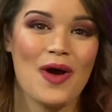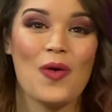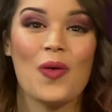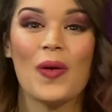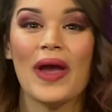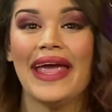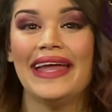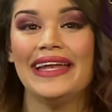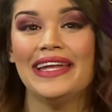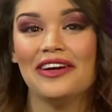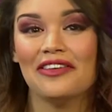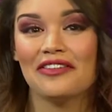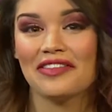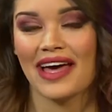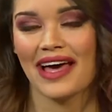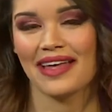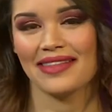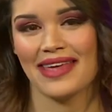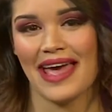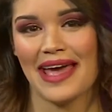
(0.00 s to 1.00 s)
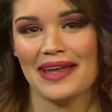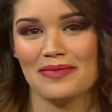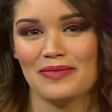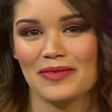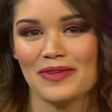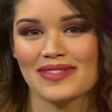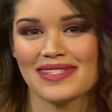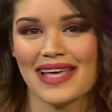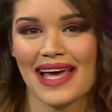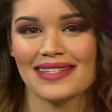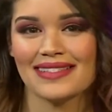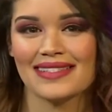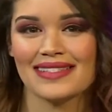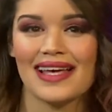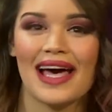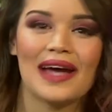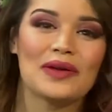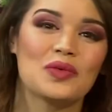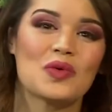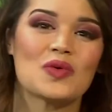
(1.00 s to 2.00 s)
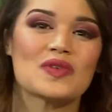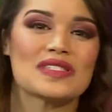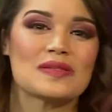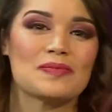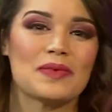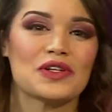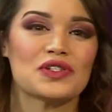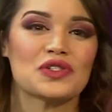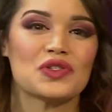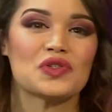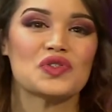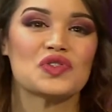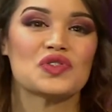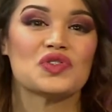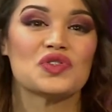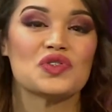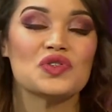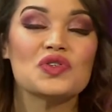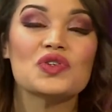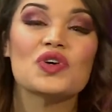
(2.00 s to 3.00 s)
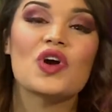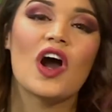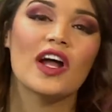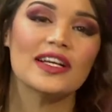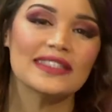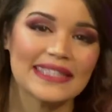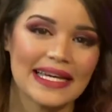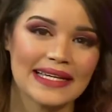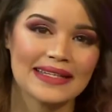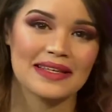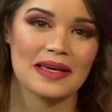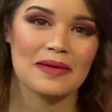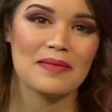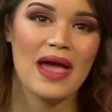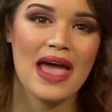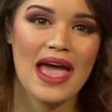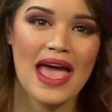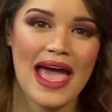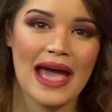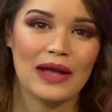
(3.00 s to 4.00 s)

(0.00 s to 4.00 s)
or any of the other animals at Sidewalk Specials, do contact them,